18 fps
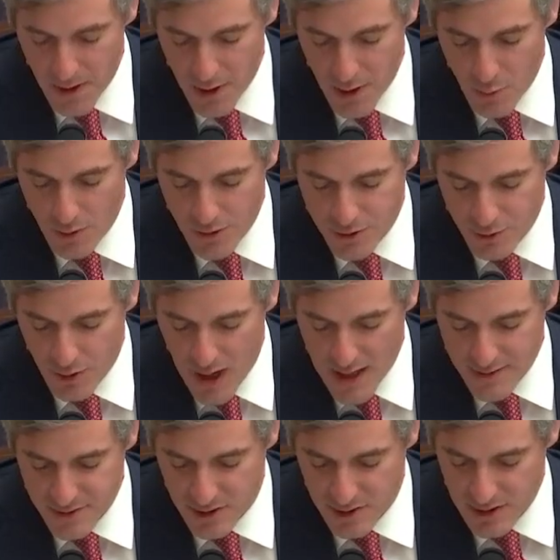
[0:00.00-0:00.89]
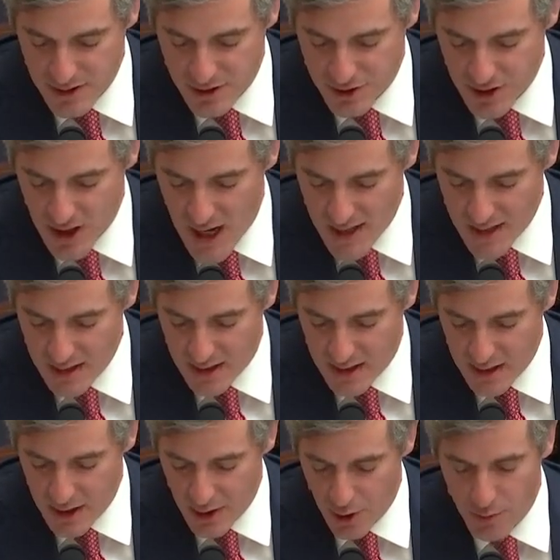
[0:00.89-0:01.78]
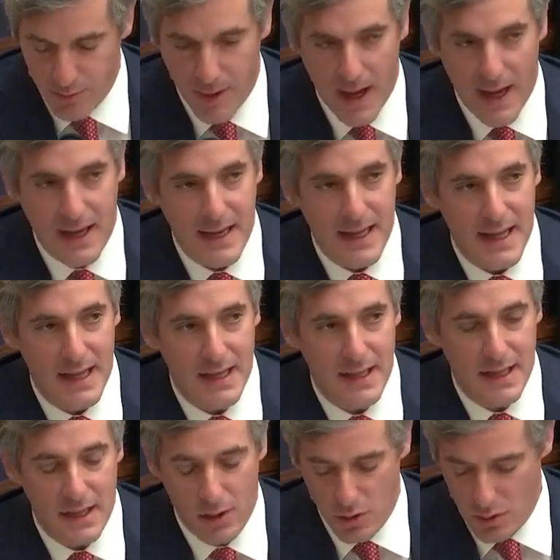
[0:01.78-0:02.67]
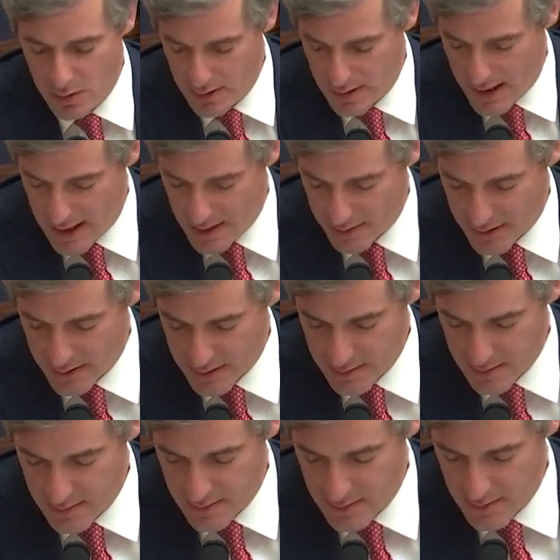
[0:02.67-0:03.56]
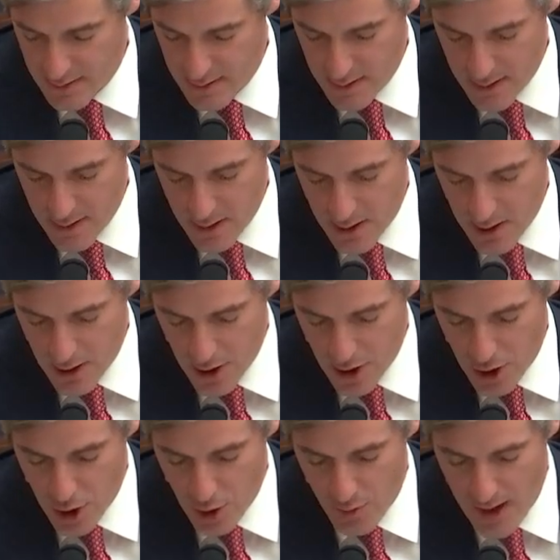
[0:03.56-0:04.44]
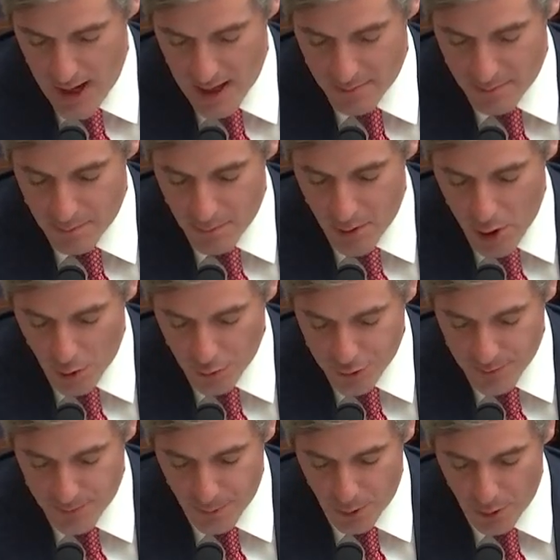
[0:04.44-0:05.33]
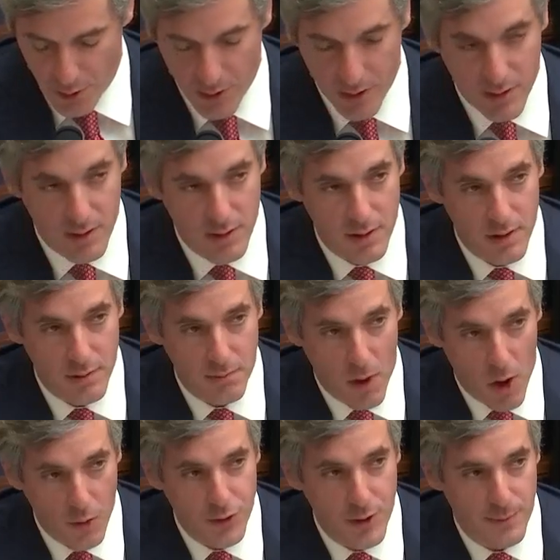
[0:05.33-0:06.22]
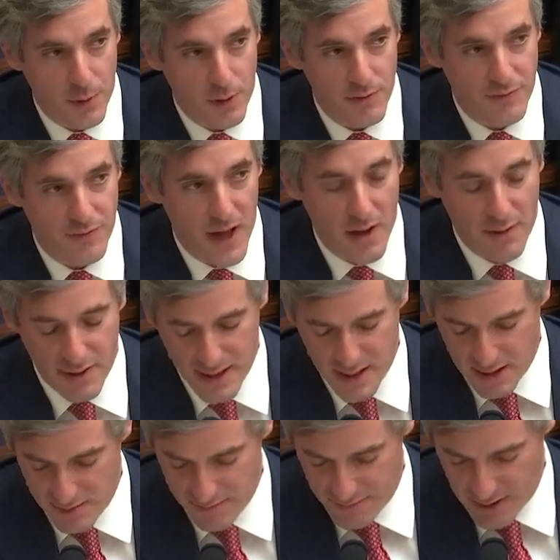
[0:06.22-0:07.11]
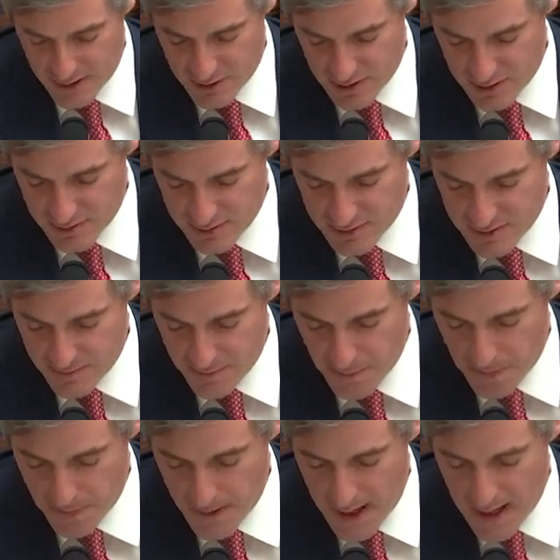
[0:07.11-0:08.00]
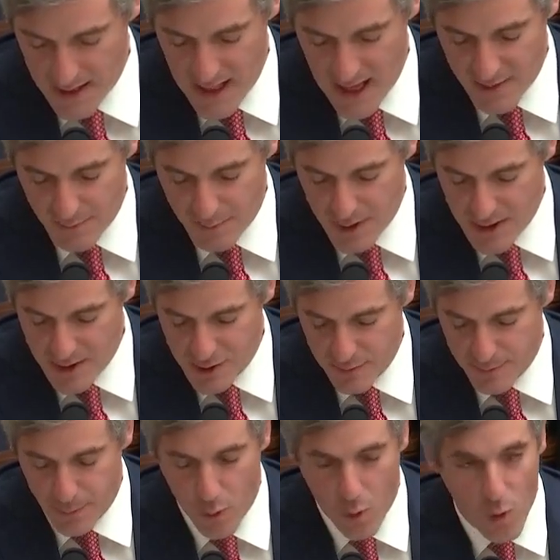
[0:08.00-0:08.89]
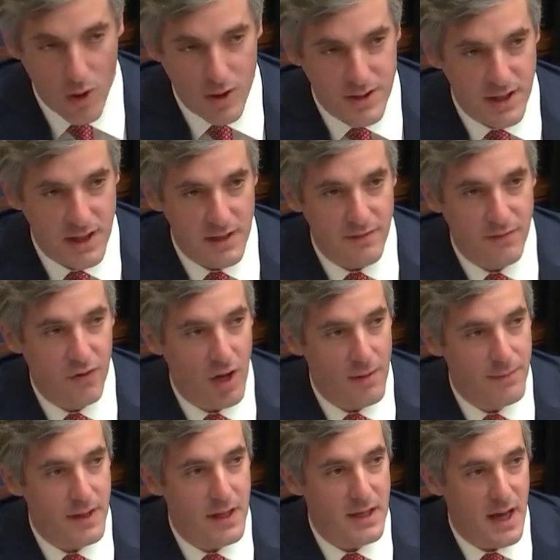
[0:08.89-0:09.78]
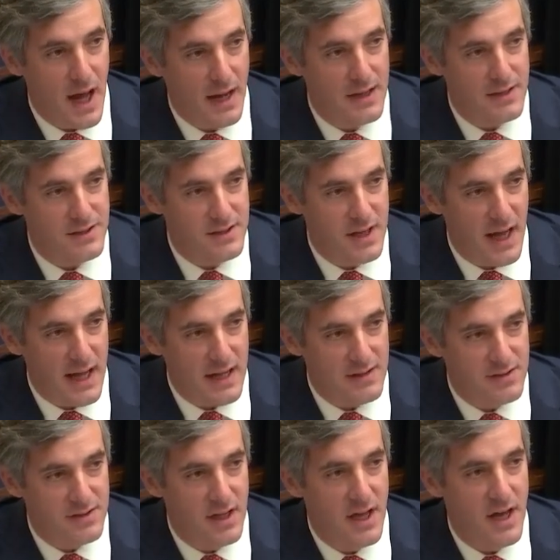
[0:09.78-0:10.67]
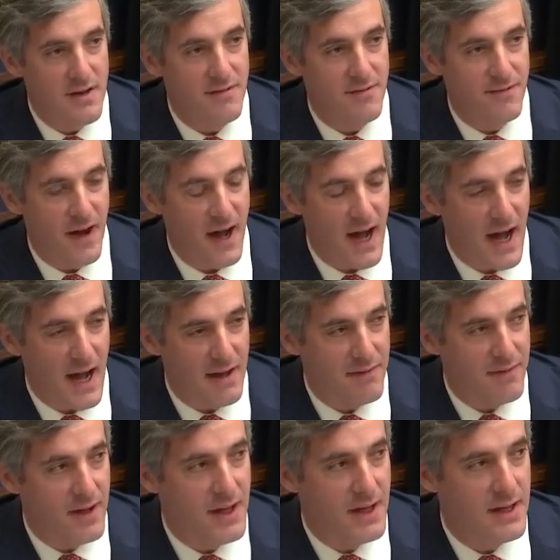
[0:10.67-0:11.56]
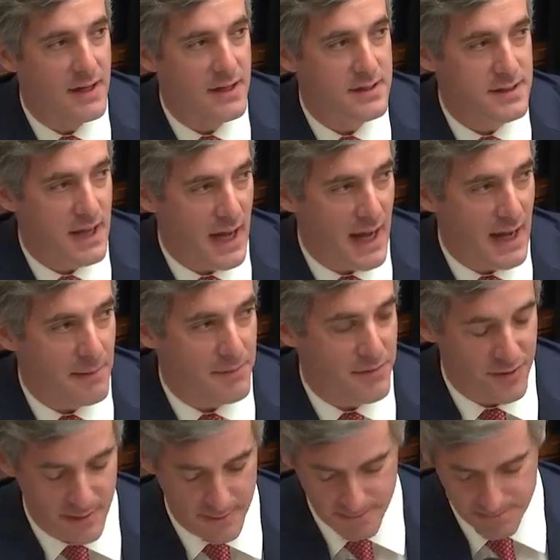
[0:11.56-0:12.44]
was tragically shot and killed by an illegal alien who had multiple felony convictions and had been deported from the United States 5 times.